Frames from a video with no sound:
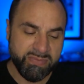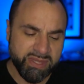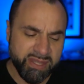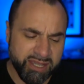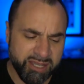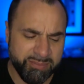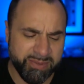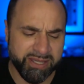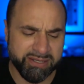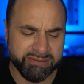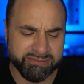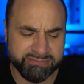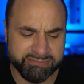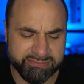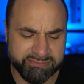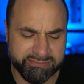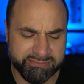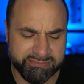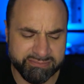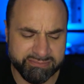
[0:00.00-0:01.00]
Amen.
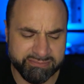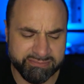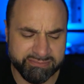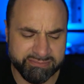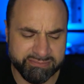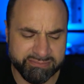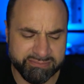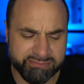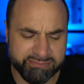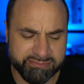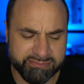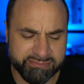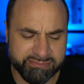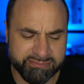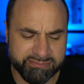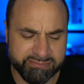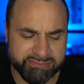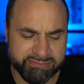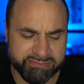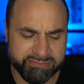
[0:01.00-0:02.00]

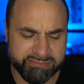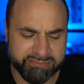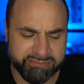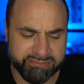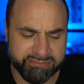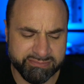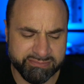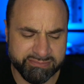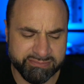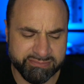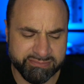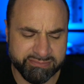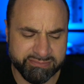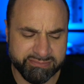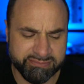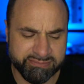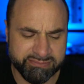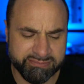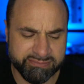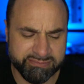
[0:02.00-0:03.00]
Sorry, guys, I got loud.
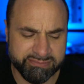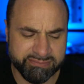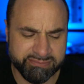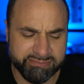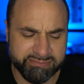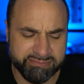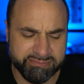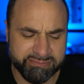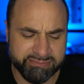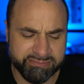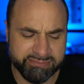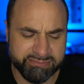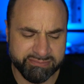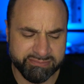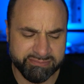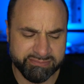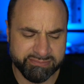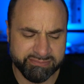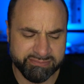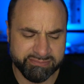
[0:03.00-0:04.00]
Sorry, I had
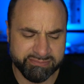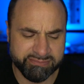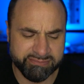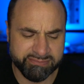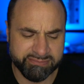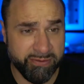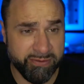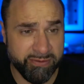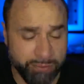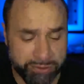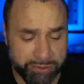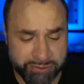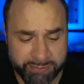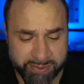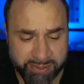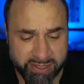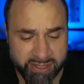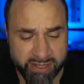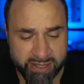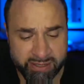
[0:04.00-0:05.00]
to change my voice, but
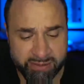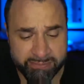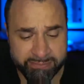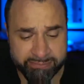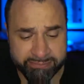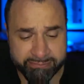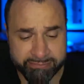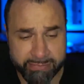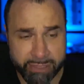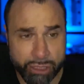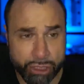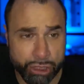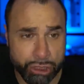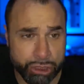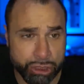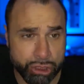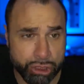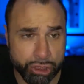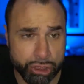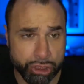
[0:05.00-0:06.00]

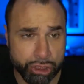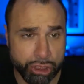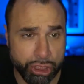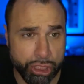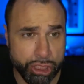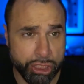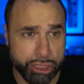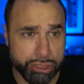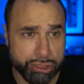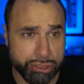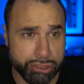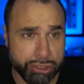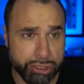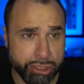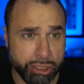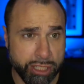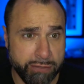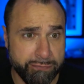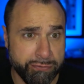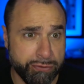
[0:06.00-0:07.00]
it is
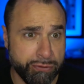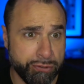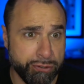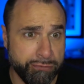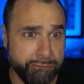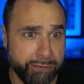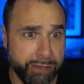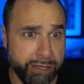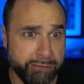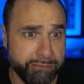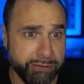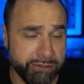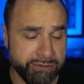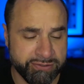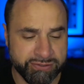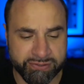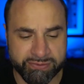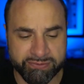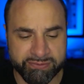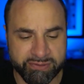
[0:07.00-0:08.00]
11:35 here.
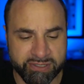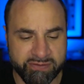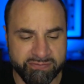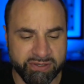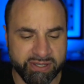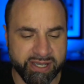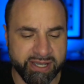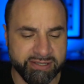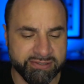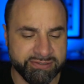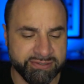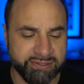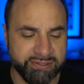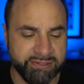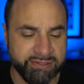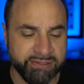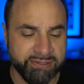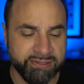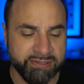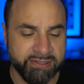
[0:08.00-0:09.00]
So love you guys.
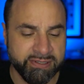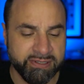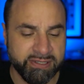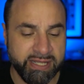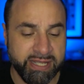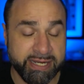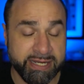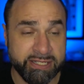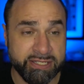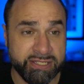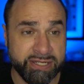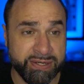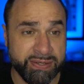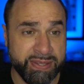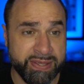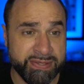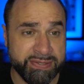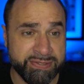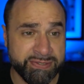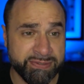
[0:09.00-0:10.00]
Like and share
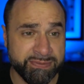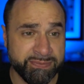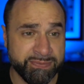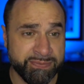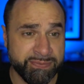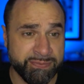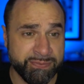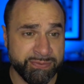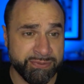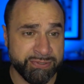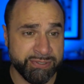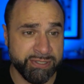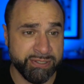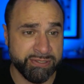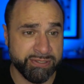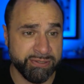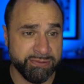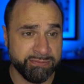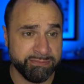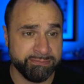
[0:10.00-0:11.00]
this. We'll see you
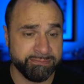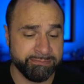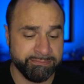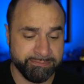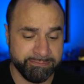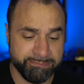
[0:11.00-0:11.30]
soon.